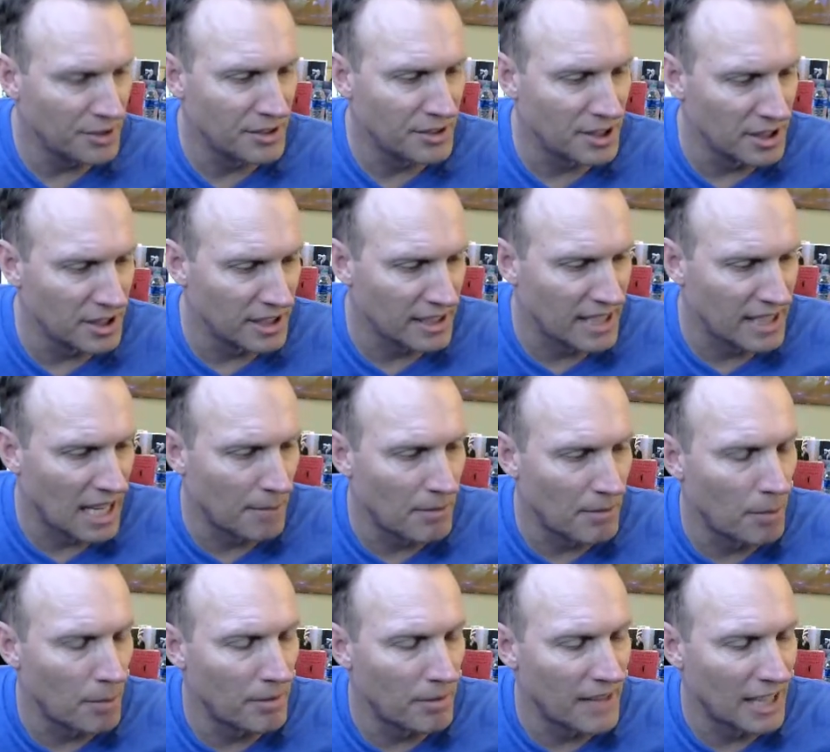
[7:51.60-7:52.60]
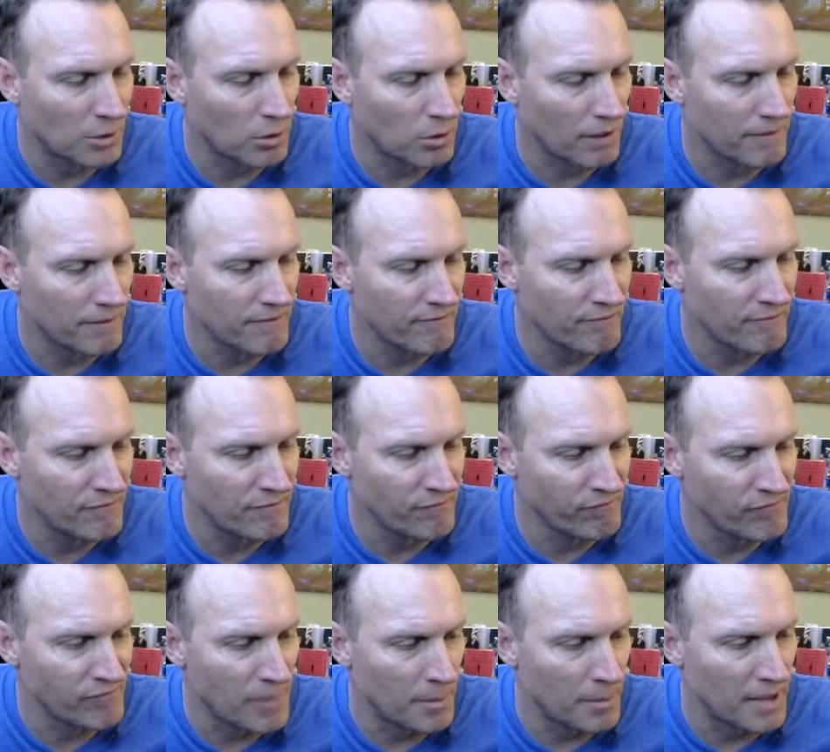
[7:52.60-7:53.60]
to come up, and that's where
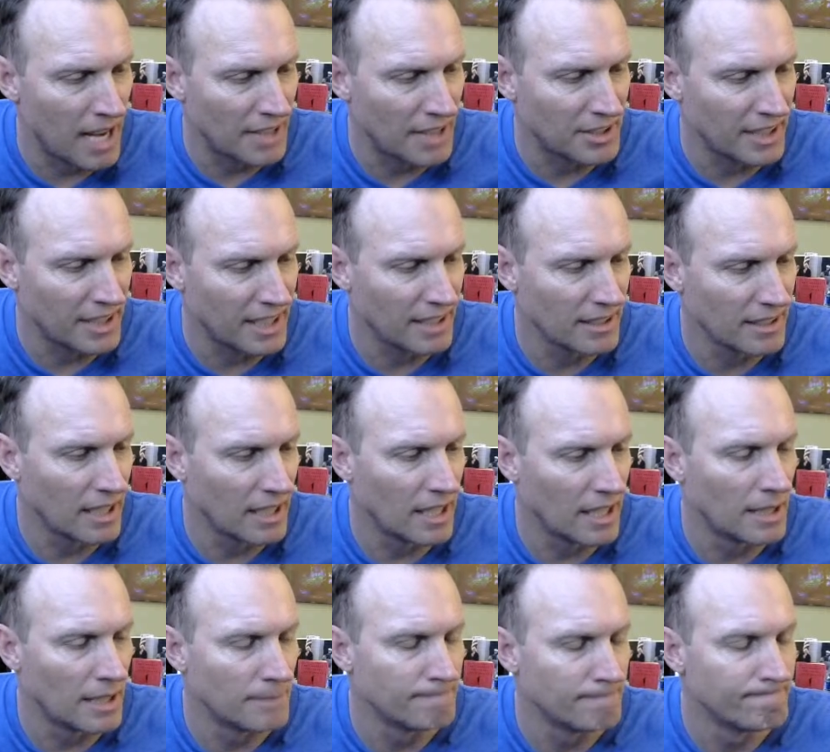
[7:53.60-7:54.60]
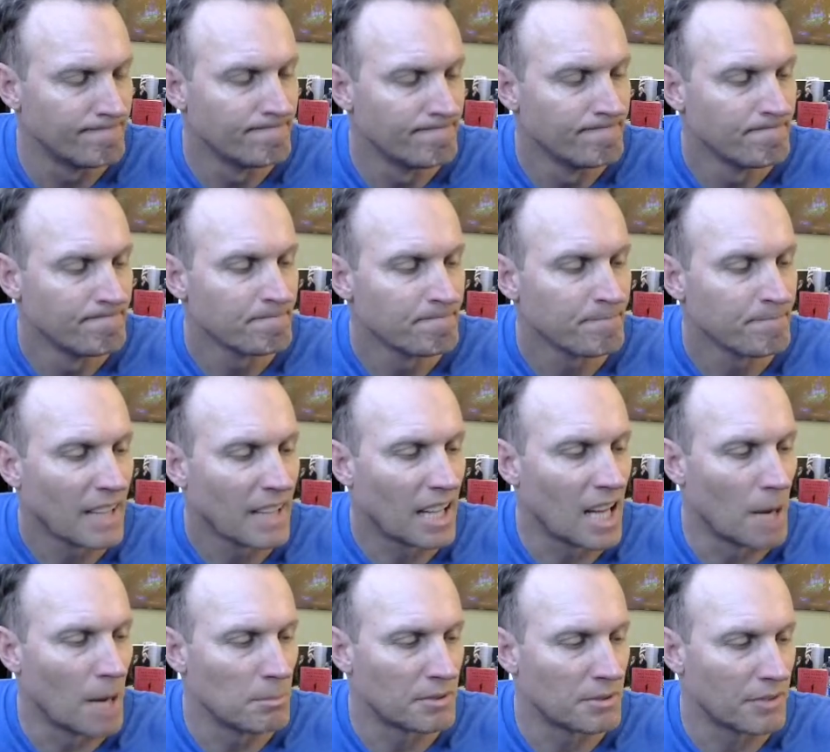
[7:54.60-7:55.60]
Fibonacci
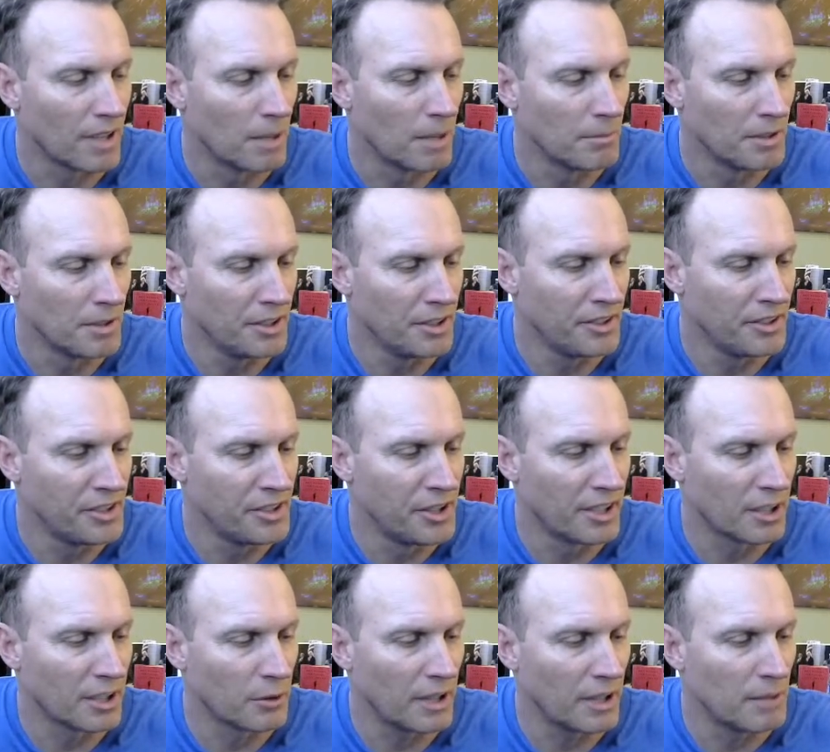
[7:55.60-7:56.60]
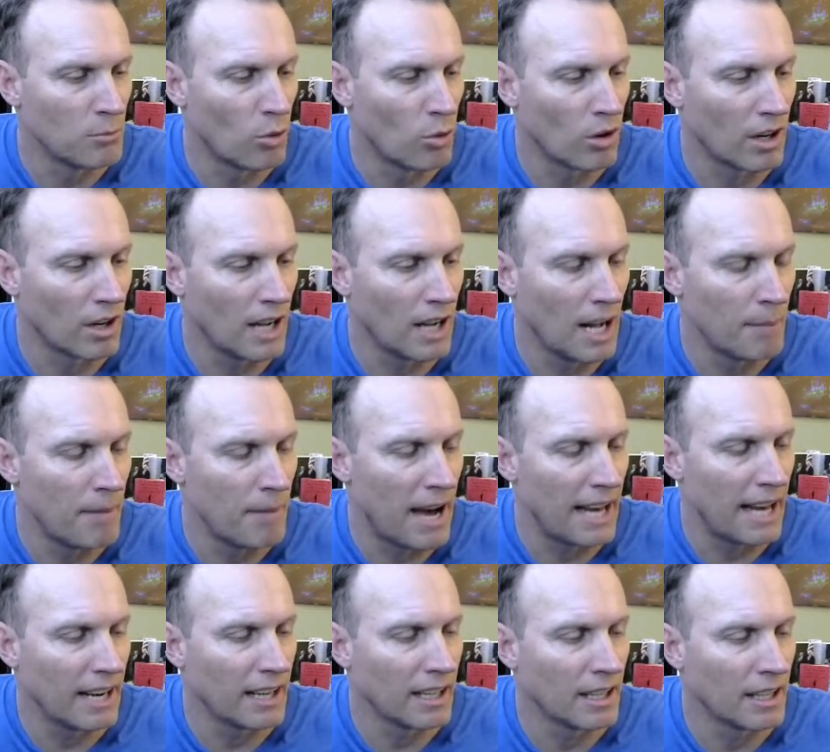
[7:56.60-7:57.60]
comes from. You can read more about
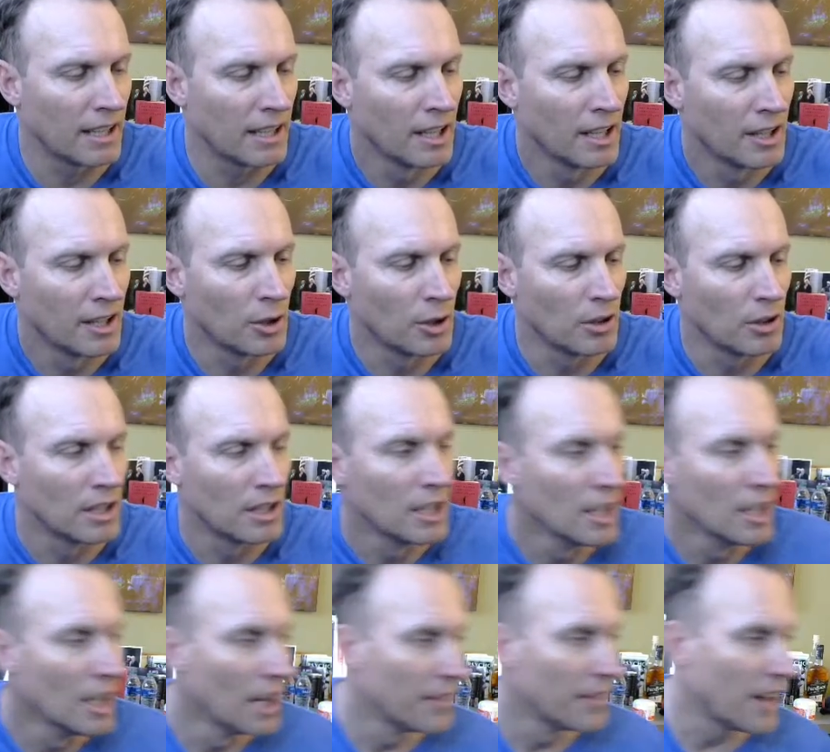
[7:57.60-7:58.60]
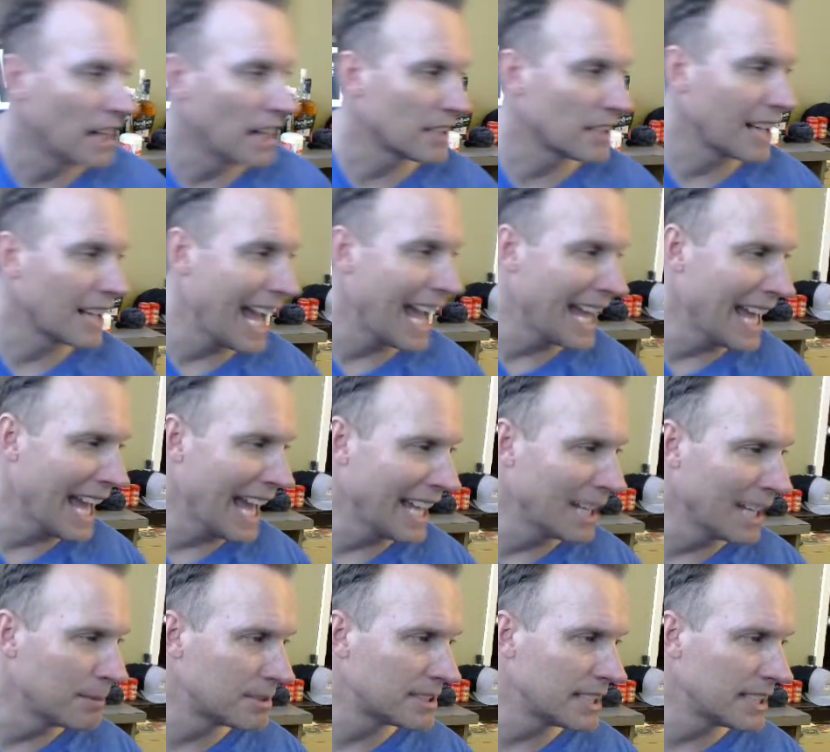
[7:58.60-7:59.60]
it. Thoughts on
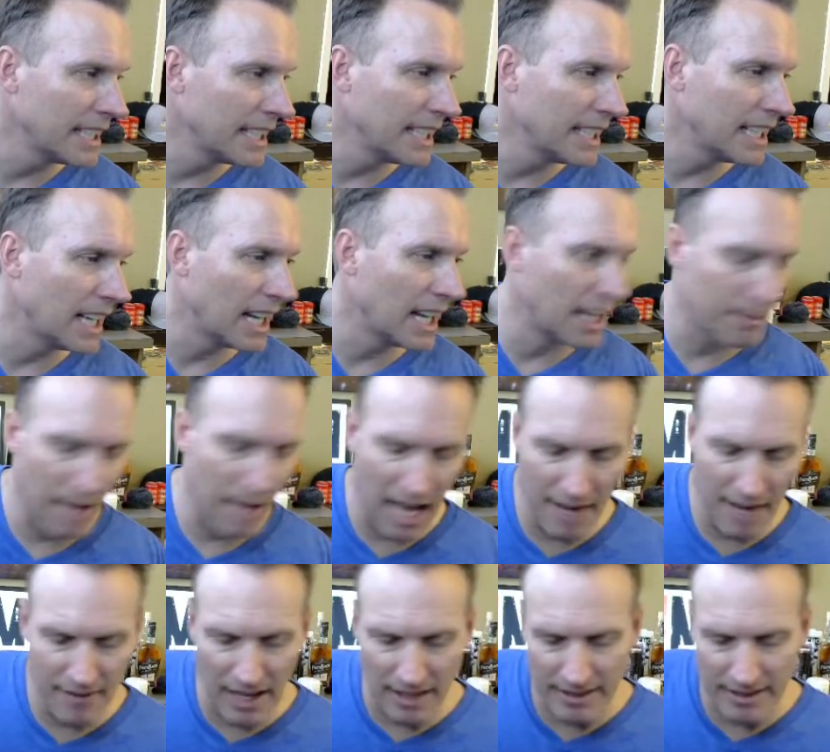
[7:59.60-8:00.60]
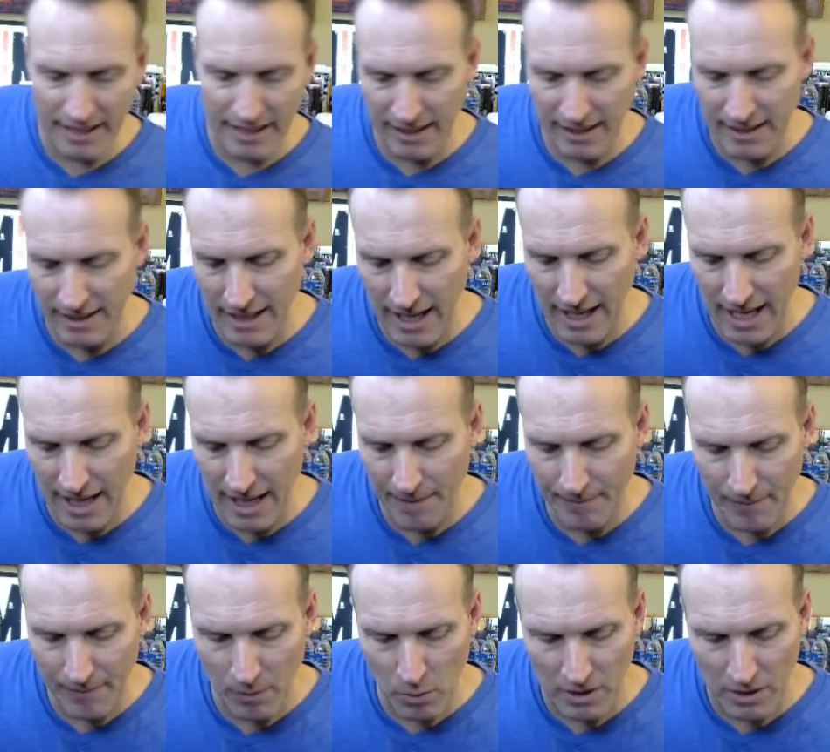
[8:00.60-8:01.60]
AMC? I have not seen it today.
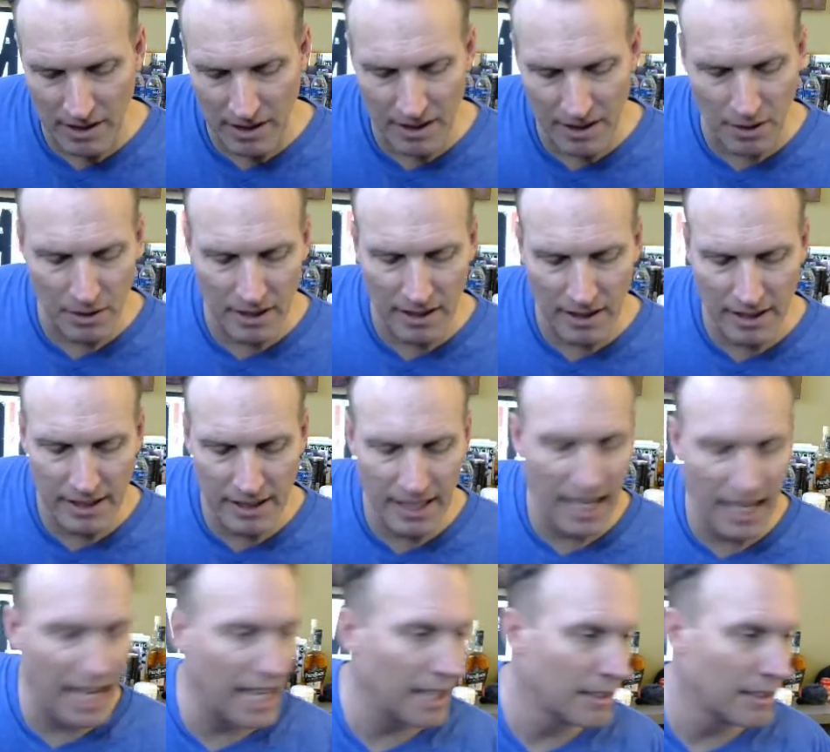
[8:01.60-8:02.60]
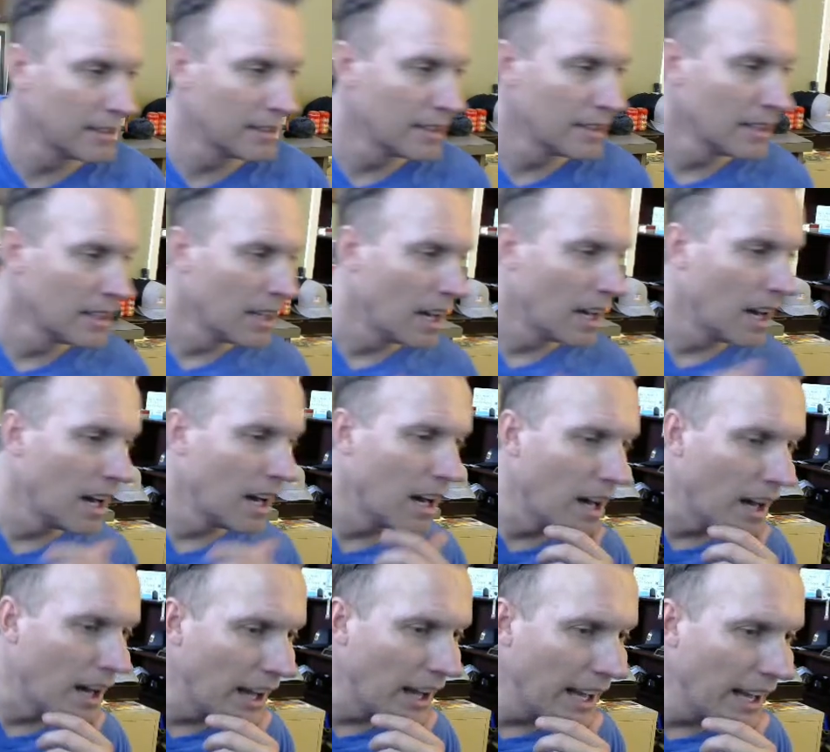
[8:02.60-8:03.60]
What's it doing today?
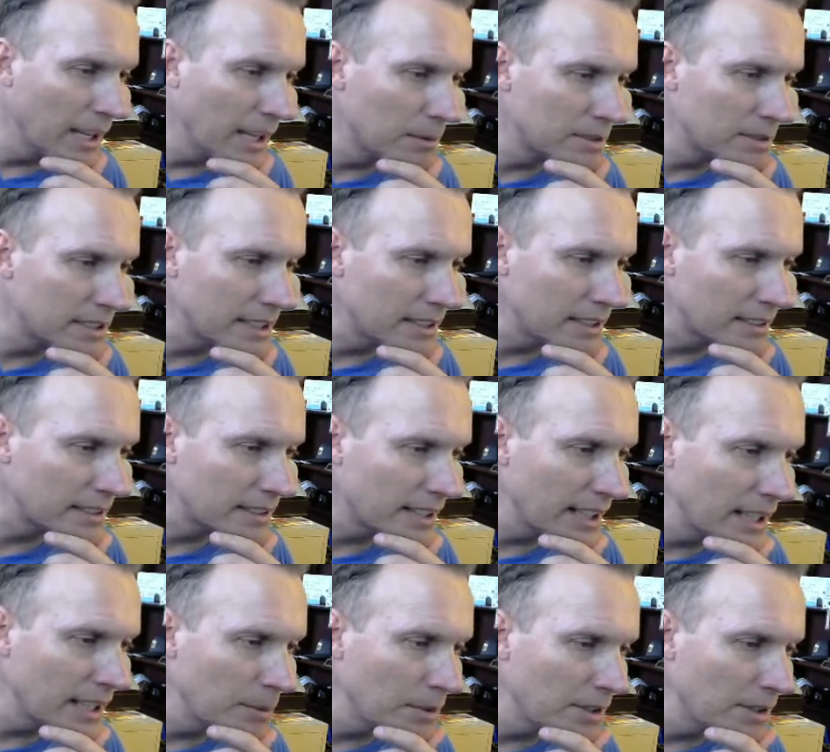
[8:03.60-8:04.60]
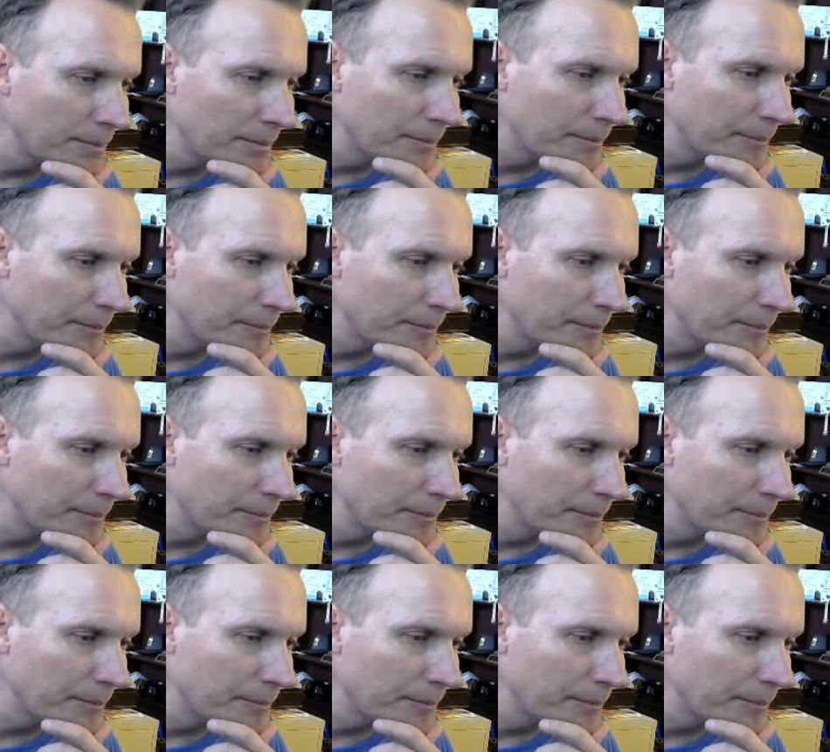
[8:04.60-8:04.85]
AMC Entertainment.